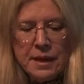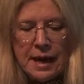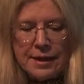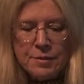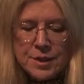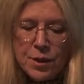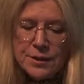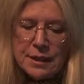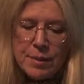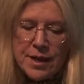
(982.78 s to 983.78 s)
And the
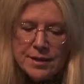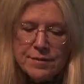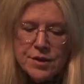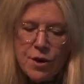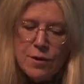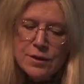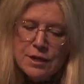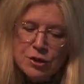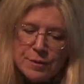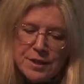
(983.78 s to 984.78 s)
resulting bodies of song
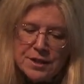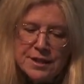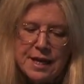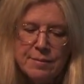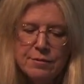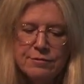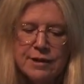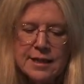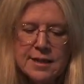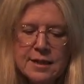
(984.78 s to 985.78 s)
attributed to them
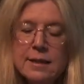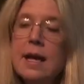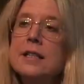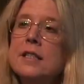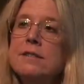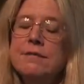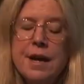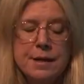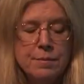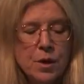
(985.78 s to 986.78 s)
reflect a collective
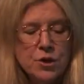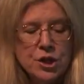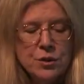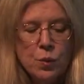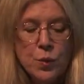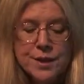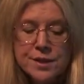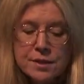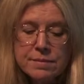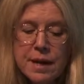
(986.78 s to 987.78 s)
and emergent
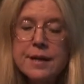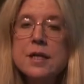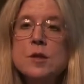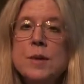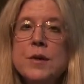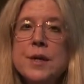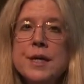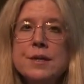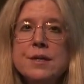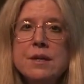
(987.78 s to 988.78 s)
wisdom and
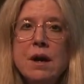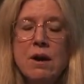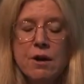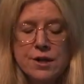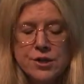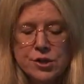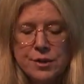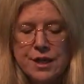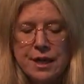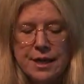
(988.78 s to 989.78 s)
experience,
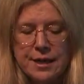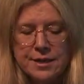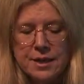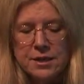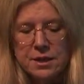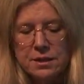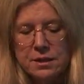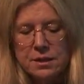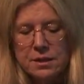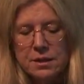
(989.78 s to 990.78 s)
artistry and
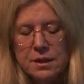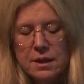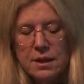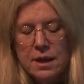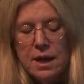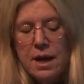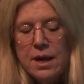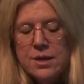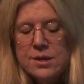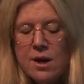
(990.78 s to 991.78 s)
existence.
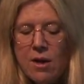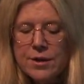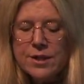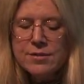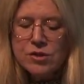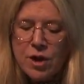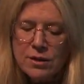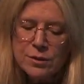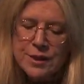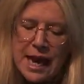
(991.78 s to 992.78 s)
Scholars have
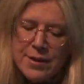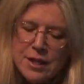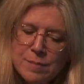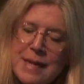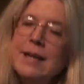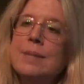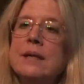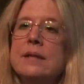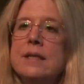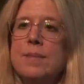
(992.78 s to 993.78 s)
struggled with how to speak
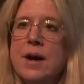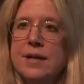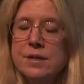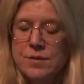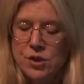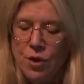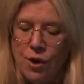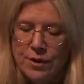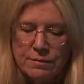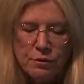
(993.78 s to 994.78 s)
about these bodies of
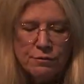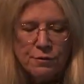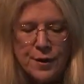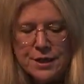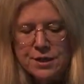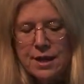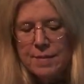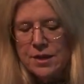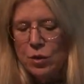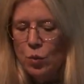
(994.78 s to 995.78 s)
song, referring to them
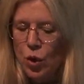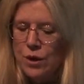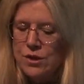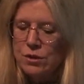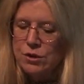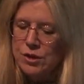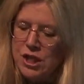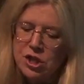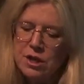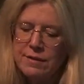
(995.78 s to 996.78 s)
as the works or
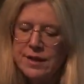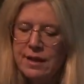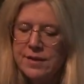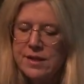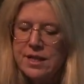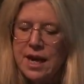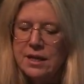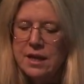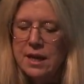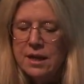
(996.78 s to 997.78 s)
tradition of a given saint
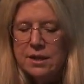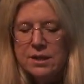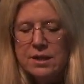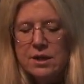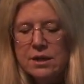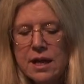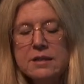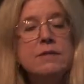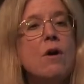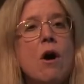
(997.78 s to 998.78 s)
and to their
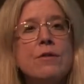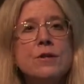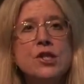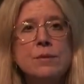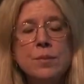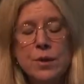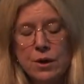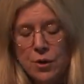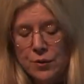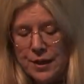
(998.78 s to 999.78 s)
collective authorship or
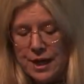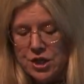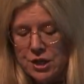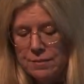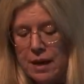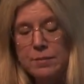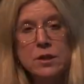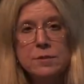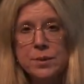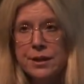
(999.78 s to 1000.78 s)
co-creation by
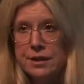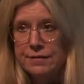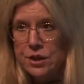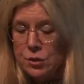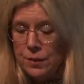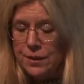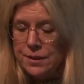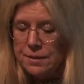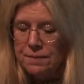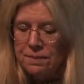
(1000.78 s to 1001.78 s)
multiple
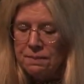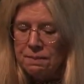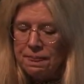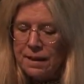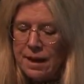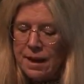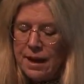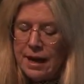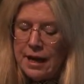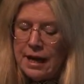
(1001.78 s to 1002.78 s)
individuals.
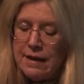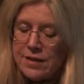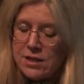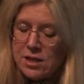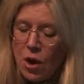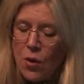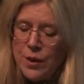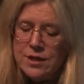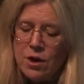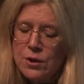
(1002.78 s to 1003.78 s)
Even so, it
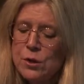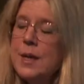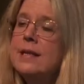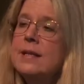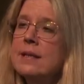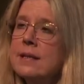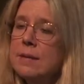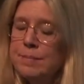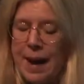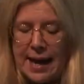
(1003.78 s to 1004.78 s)
is all too easy to
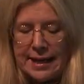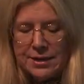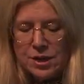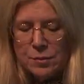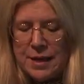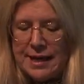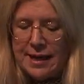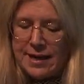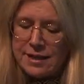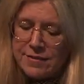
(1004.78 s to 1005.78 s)
slip back into speaking
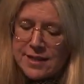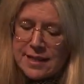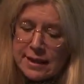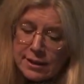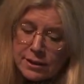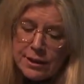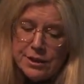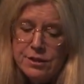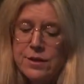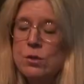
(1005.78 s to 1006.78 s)
as if a singular
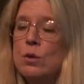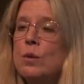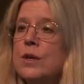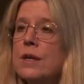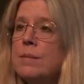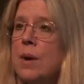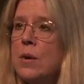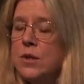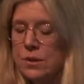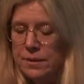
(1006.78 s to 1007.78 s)
individual were the composer,